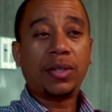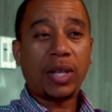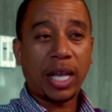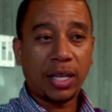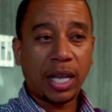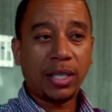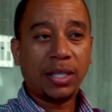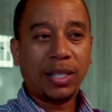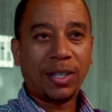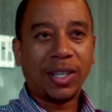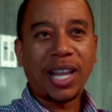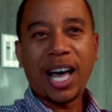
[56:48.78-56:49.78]
So
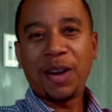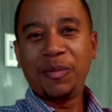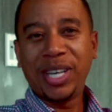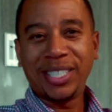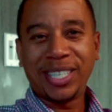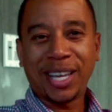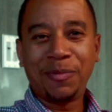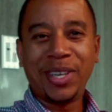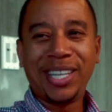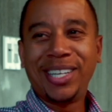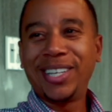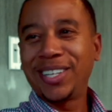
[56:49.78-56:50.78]
that's another line of business. That
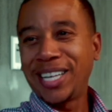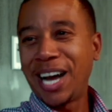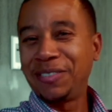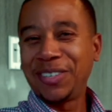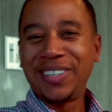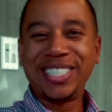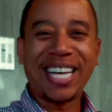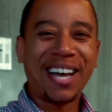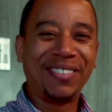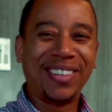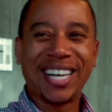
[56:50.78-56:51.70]
can be another topic one time.